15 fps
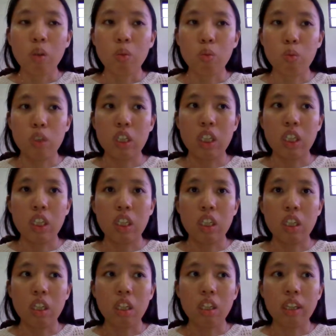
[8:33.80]

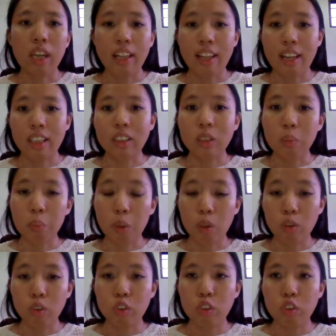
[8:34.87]
we get
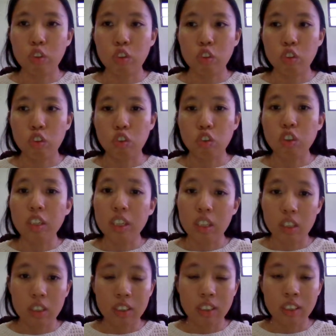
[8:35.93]
exposed to
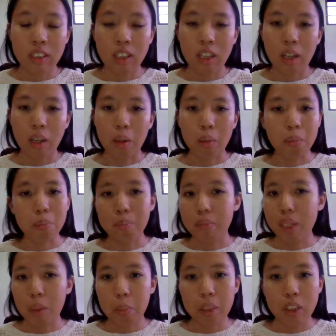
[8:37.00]
triggers,
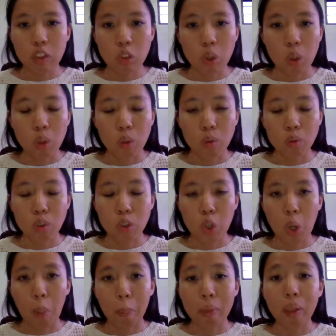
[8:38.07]
maybe souls
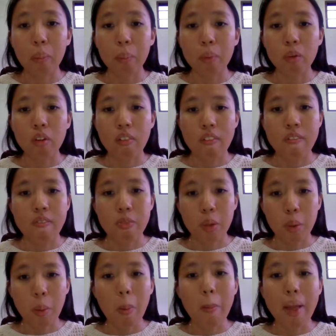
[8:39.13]
or people
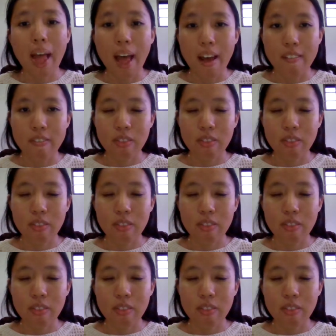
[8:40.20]
whom have